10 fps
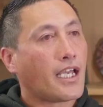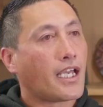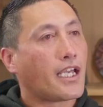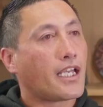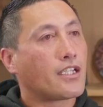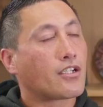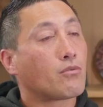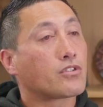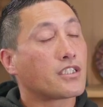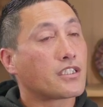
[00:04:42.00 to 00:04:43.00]
And I
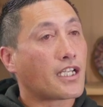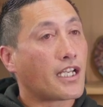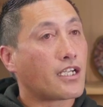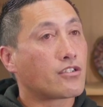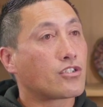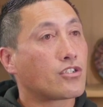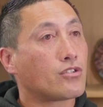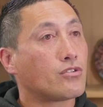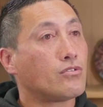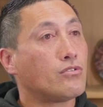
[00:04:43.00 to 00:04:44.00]
wasn't allowed
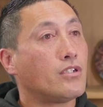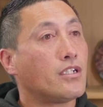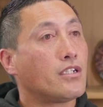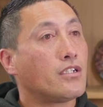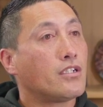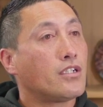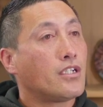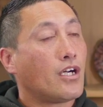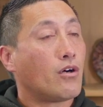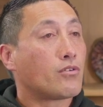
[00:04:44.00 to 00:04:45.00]
to
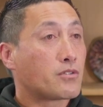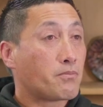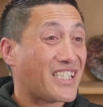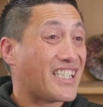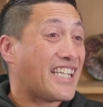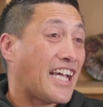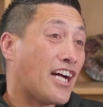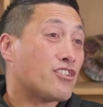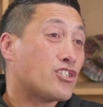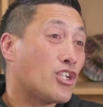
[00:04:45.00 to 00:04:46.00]
be in the
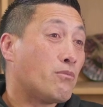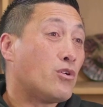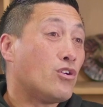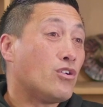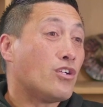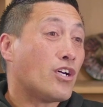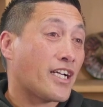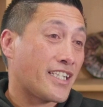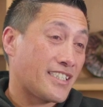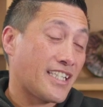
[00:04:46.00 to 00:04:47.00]
house no more.
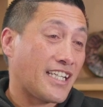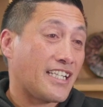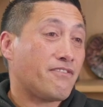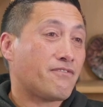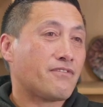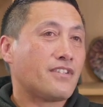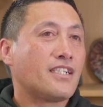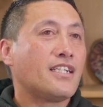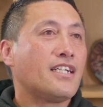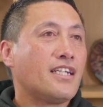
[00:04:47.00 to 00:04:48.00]
I had to leave.
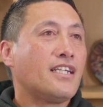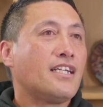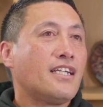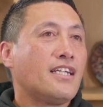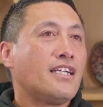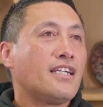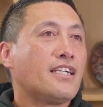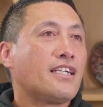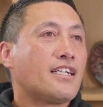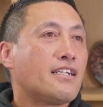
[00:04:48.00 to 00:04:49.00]

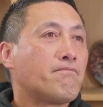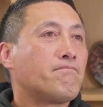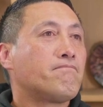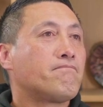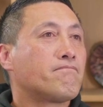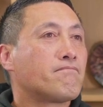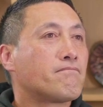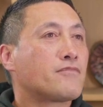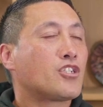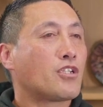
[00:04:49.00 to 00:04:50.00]
To
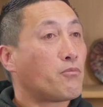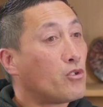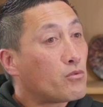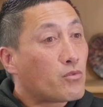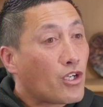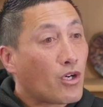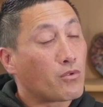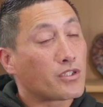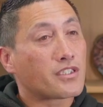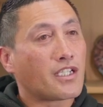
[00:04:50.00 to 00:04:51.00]
the point where I
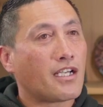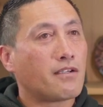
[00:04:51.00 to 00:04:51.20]
was